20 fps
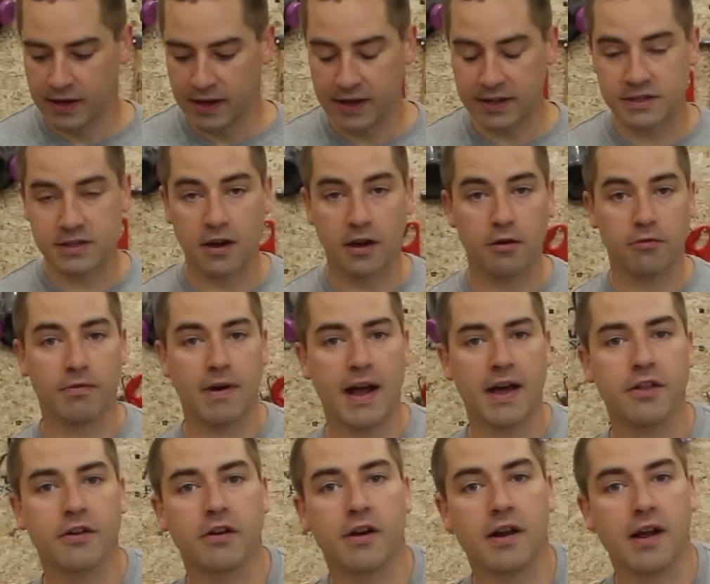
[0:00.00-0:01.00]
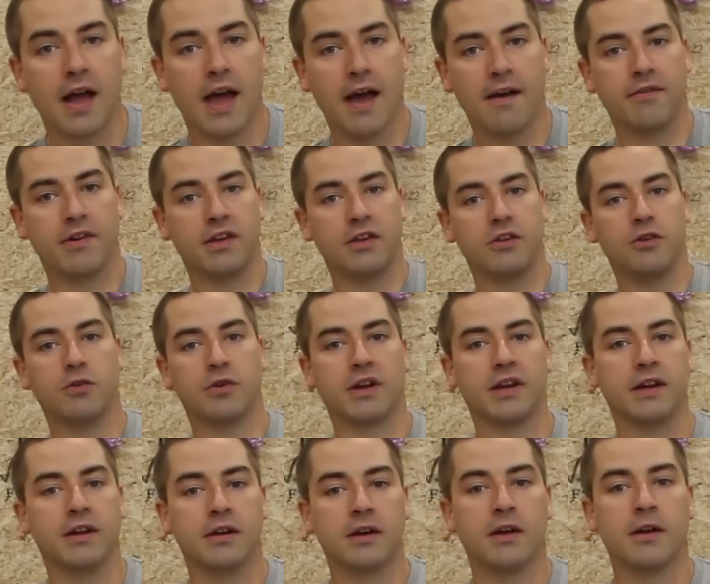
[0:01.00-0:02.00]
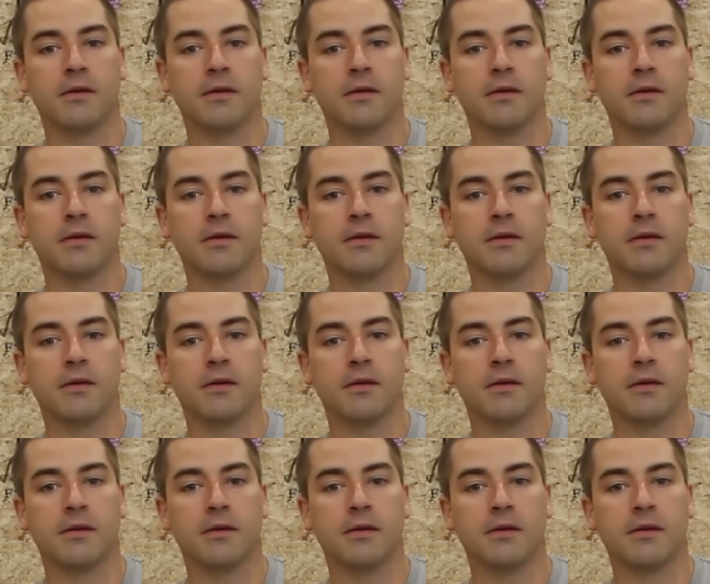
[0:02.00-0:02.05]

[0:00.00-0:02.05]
It's a rather a heavy unit,